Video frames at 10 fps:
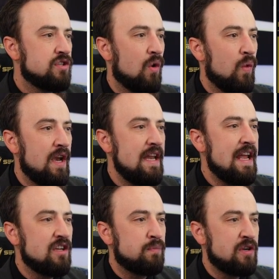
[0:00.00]
So when an
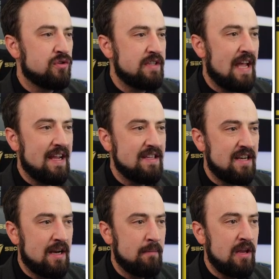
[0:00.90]
EX special attack
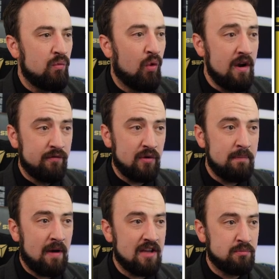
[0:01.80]
hits an enemy, one of
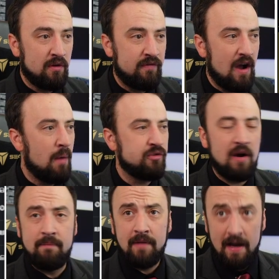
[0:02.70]
3 possible effects. Oh, I'm
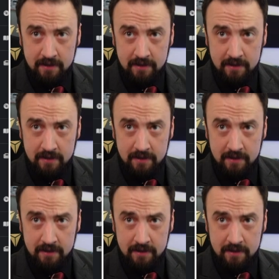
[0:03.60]
sorry.